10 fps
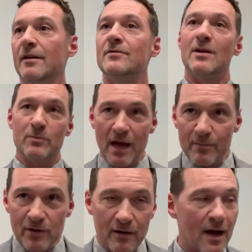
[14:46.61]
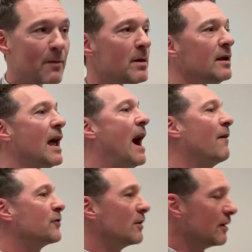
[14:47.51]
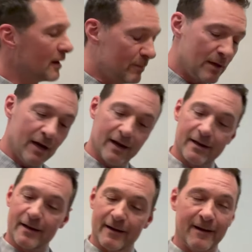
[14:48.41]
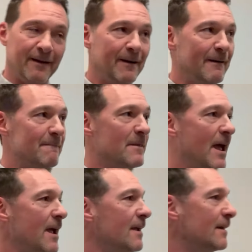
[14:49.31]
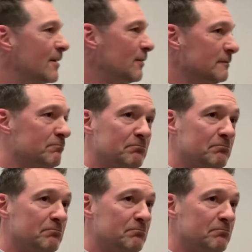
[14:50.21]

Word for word: sometimes I'll come in after and I'm like, uh, hey, you know,